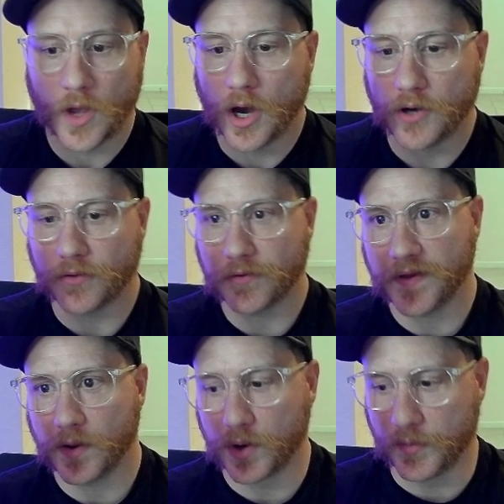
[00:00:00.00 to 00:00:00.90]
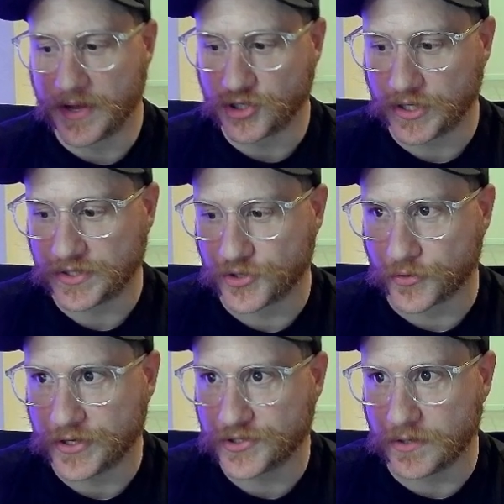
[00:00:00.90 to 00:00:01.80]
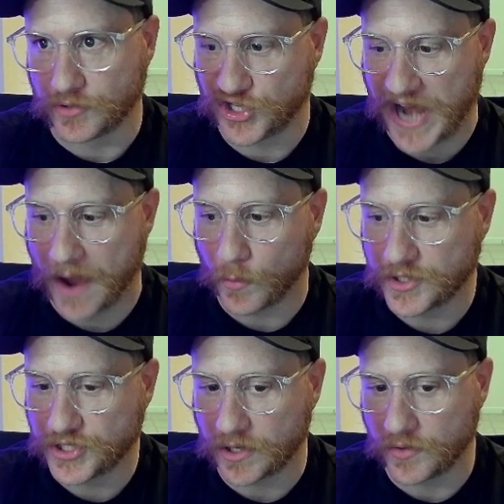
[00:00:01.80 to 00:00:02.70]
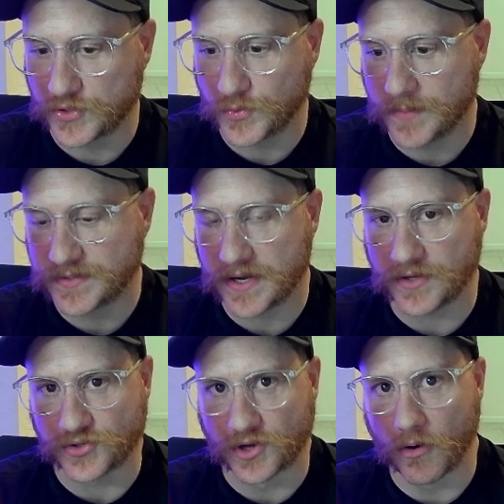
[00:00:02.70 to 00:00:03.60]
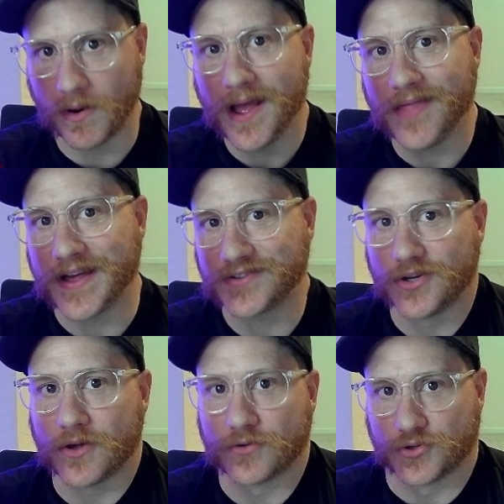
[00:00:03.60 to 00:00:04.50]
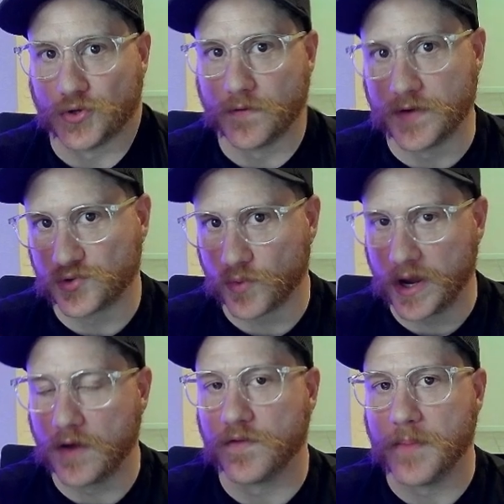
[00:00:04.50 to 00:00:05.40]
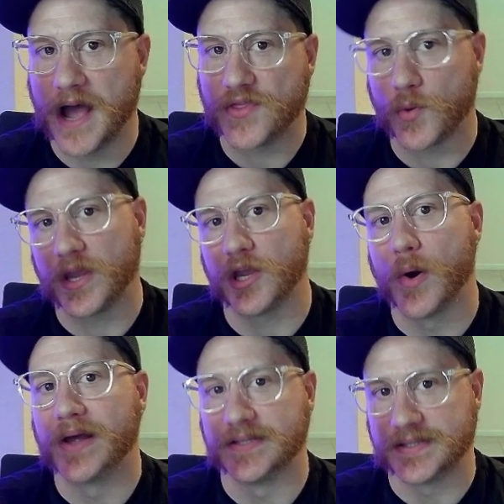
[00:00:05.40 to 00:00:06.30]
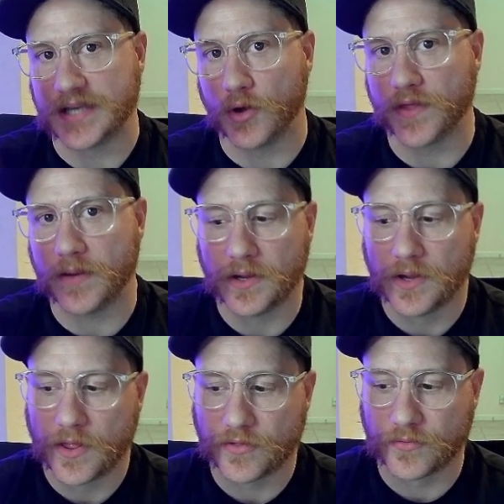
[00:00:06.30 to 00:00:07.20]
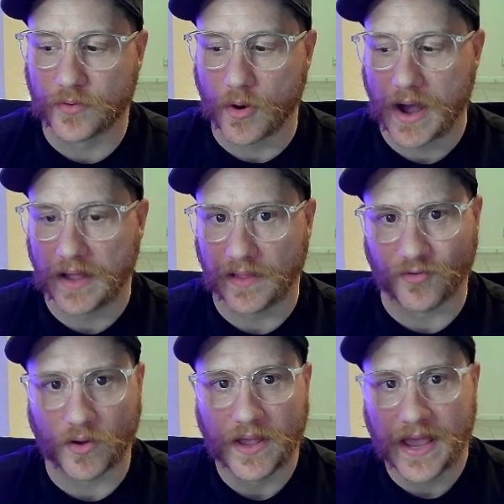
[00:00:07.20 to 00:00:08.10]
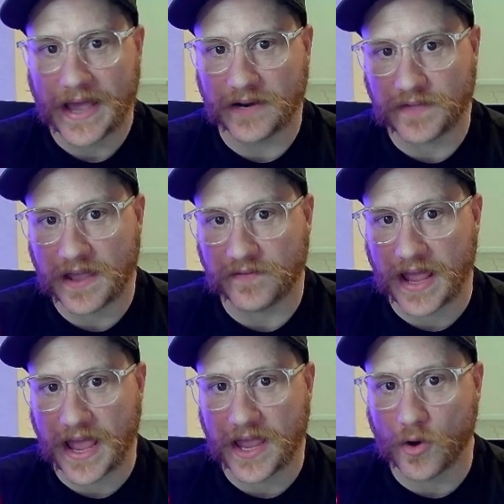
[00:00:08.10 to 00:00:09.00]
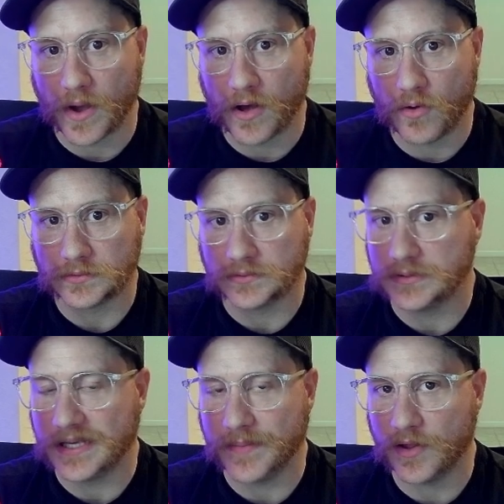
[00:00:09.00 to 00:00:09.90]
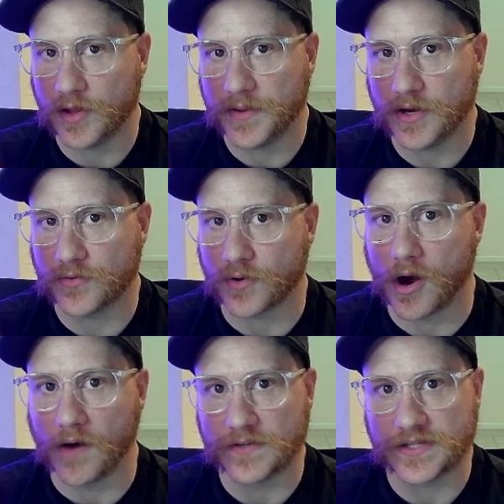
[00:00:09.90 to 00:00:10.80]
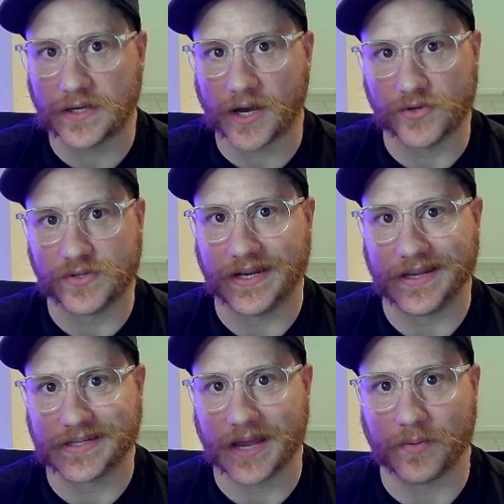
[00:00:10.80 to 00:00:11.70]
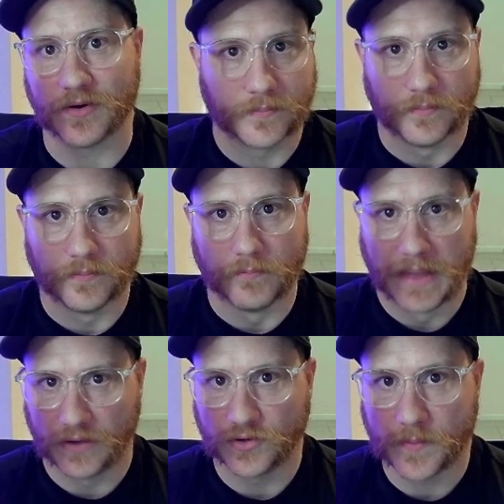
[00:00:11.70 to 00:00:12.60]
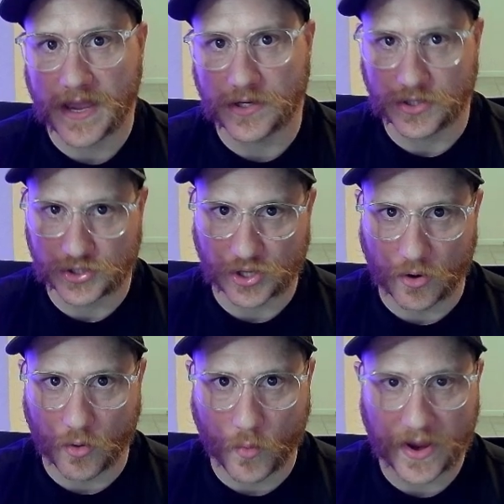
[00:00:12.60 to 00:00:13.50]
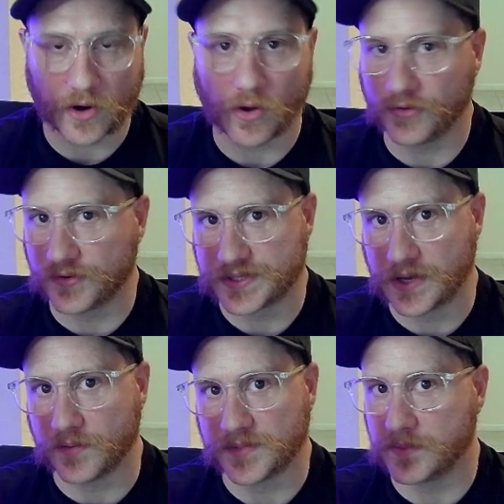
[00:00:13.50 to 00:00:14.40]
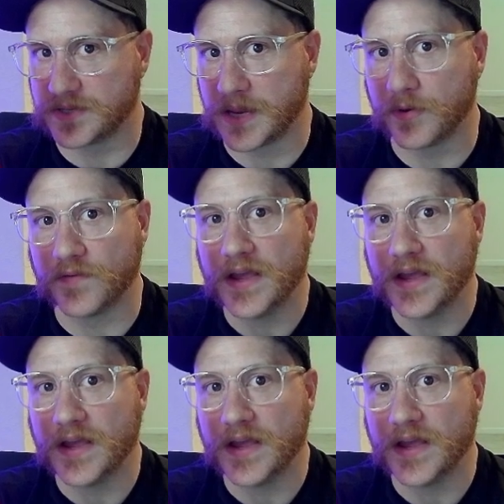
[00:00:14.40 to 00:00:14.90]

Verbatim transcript: Another thing I want to mention is there is no chat widget on this website. So that's another service right off the bat that we can go ahead and sell them through Go High Level. And if they have an AOL email up here, they're obviously not using any type of mail domain. So we can also sell them some type of